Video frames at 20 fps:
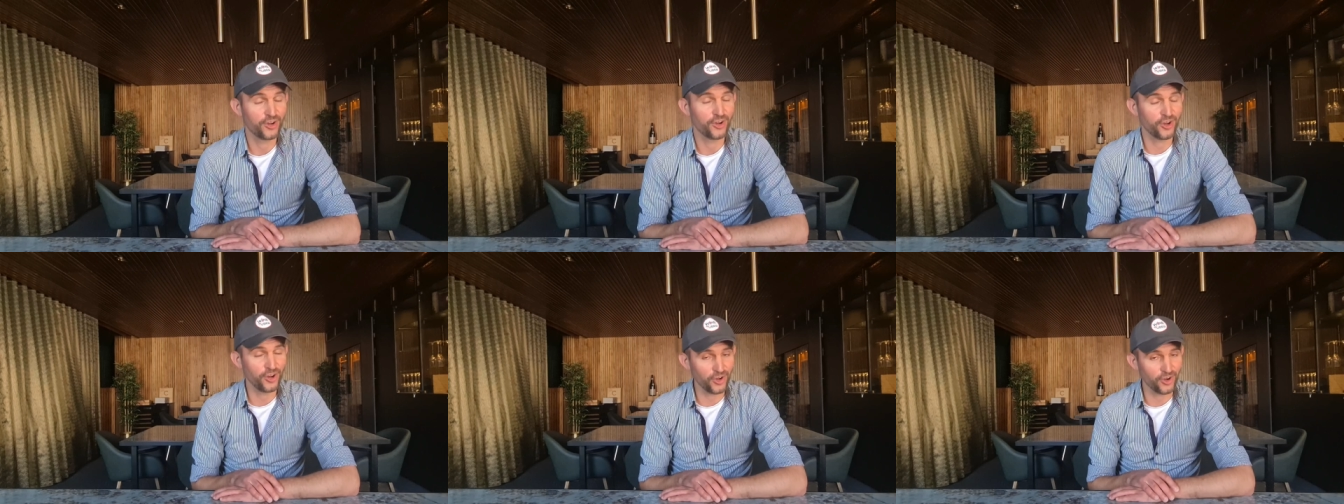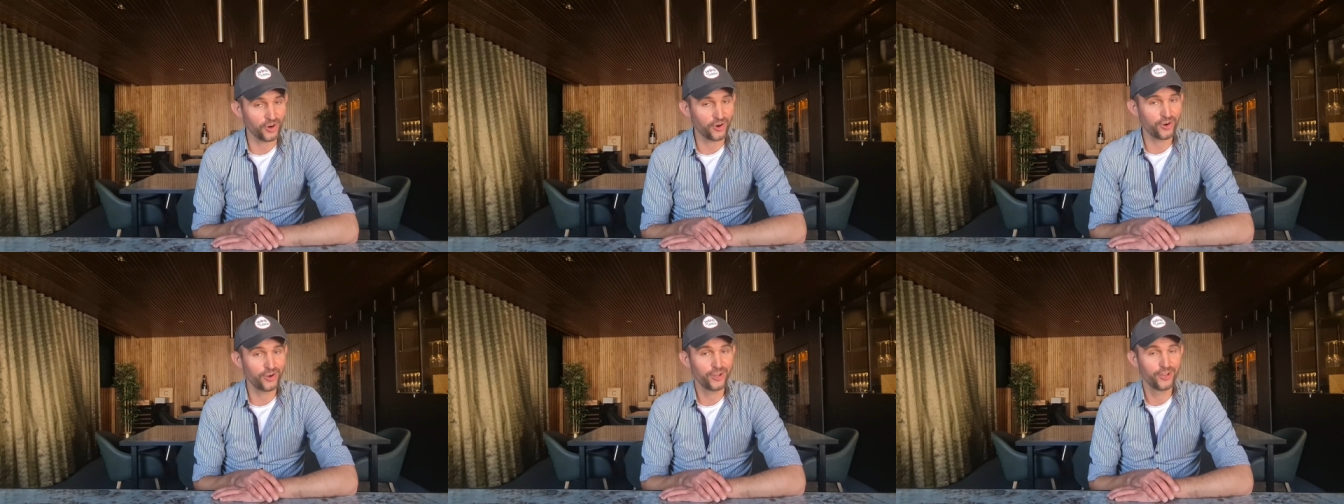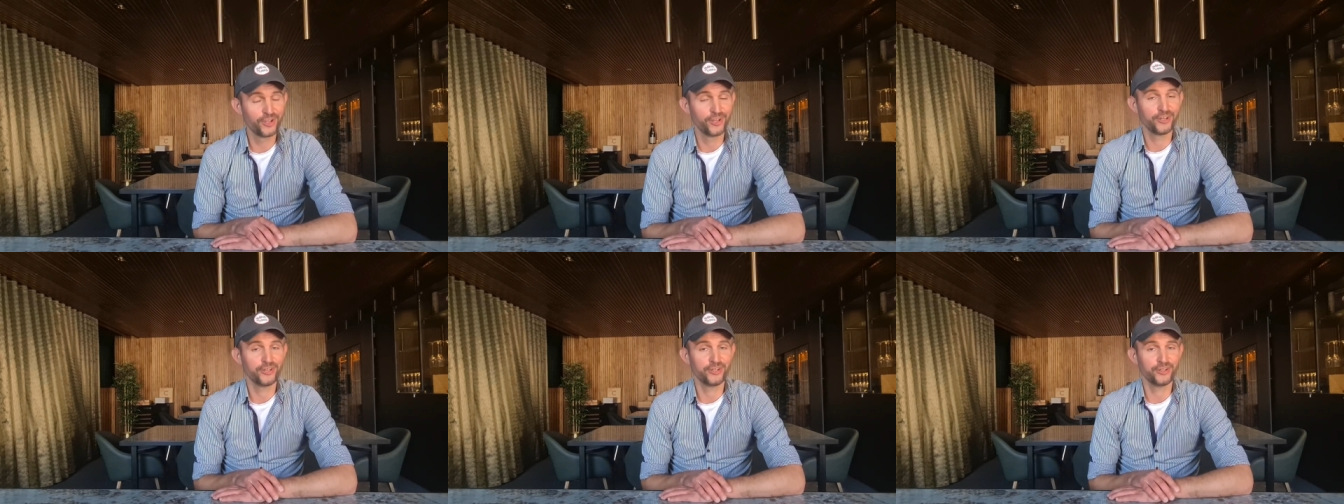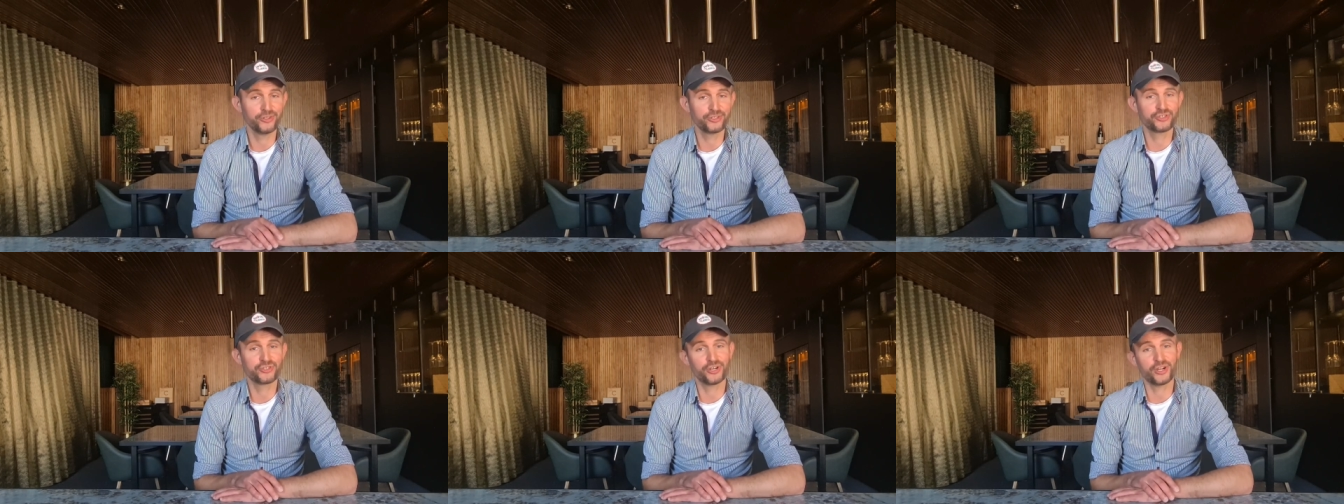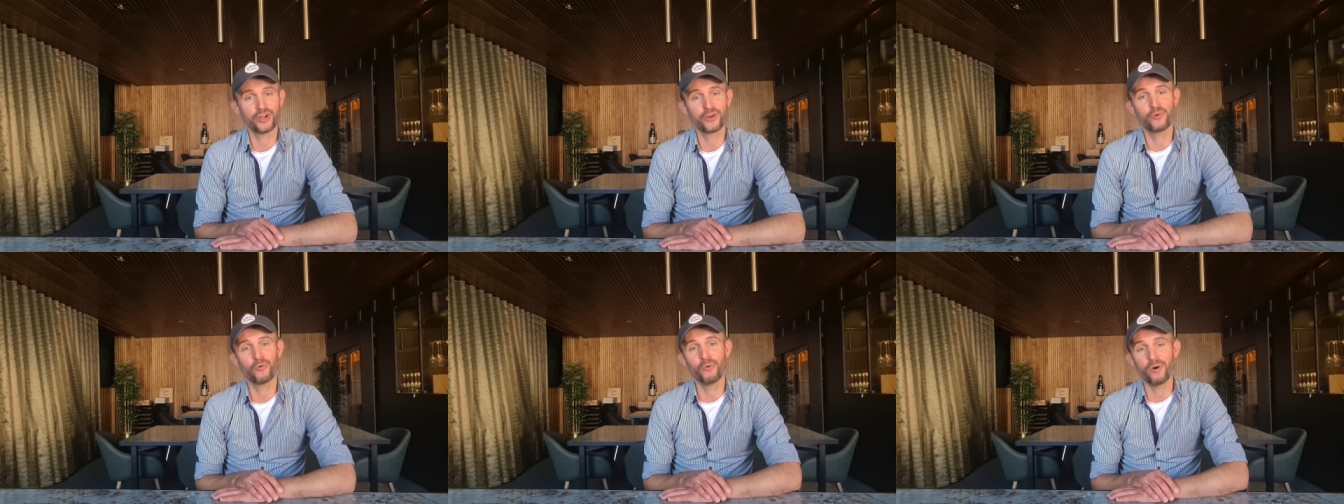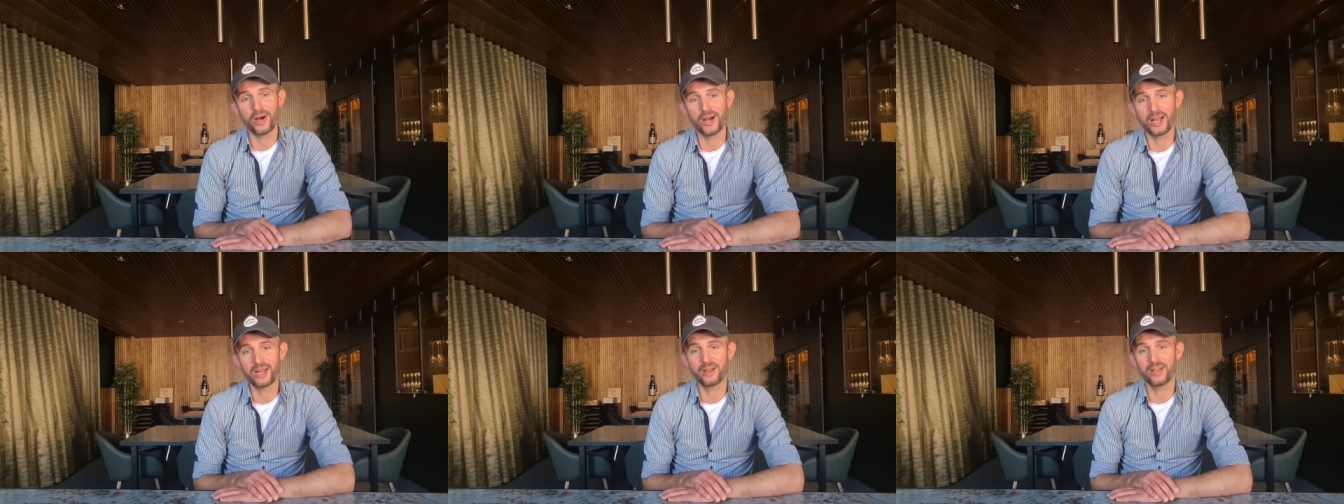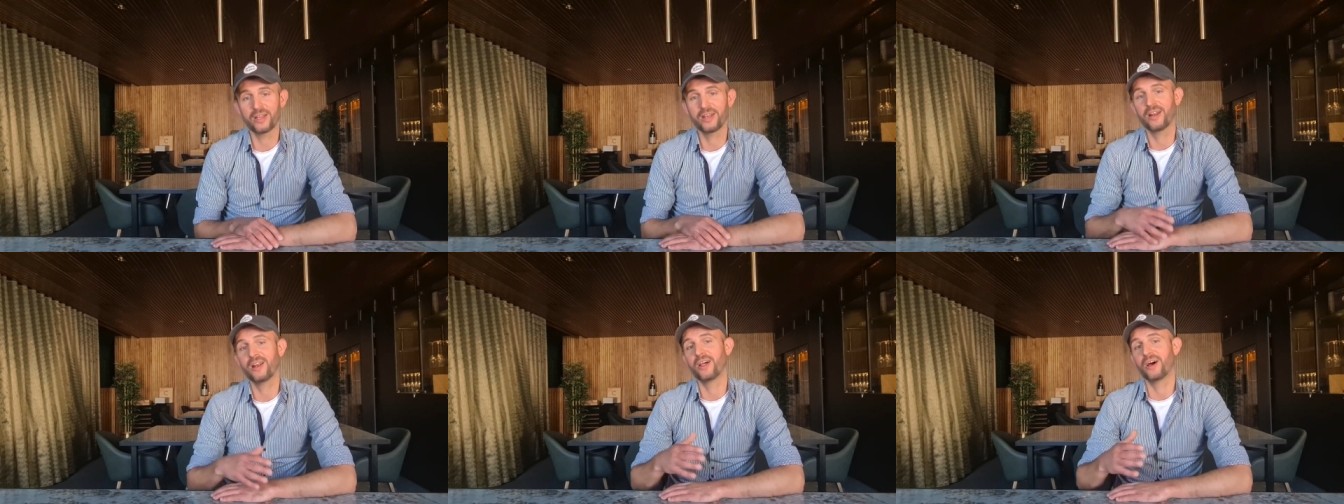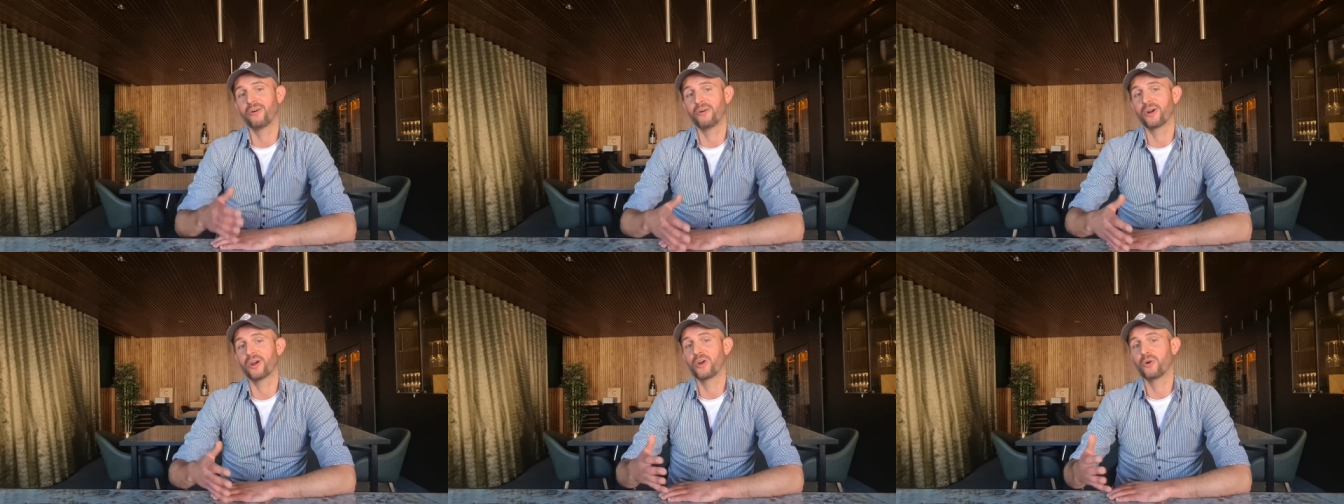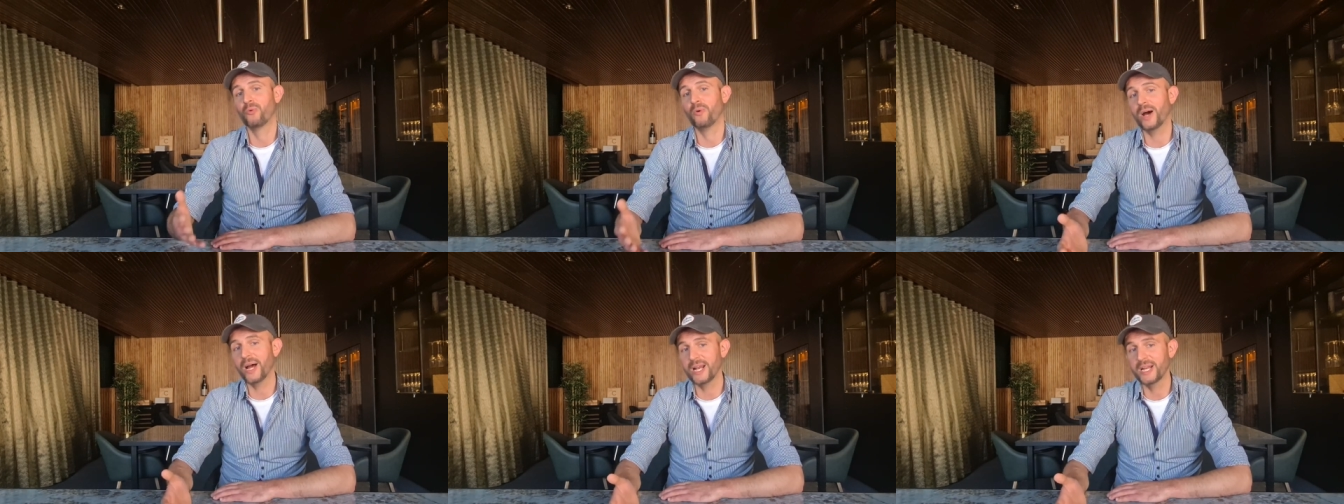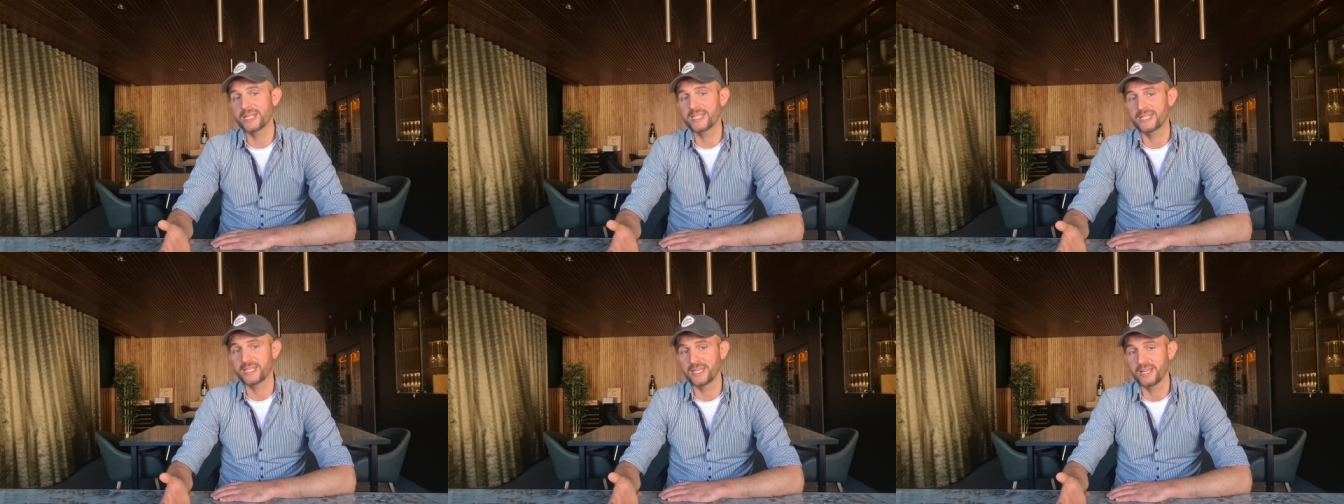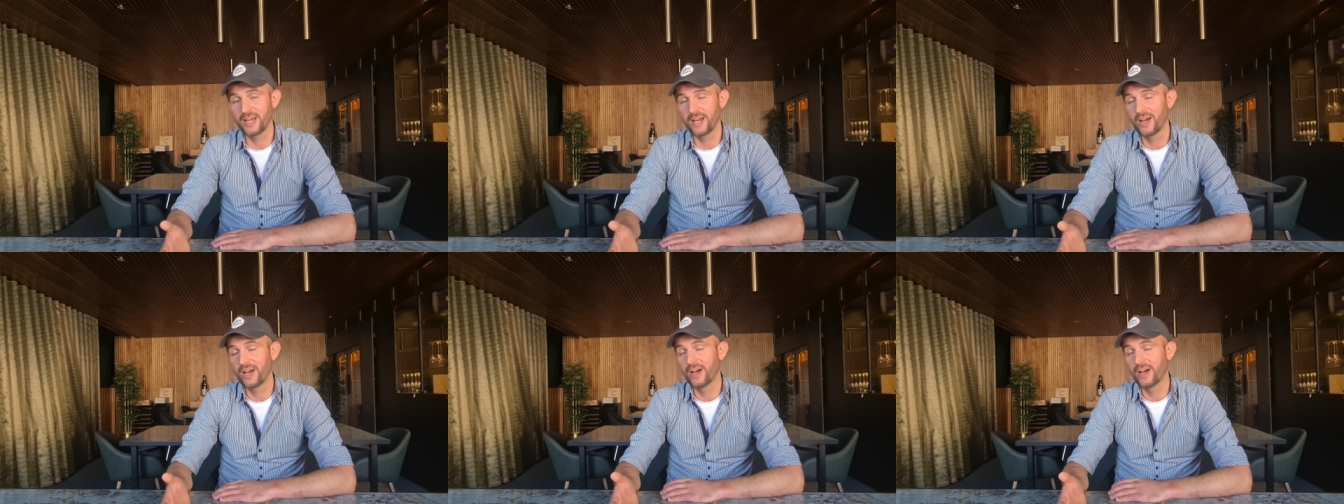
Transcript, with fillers: or you drank wine in lower quality,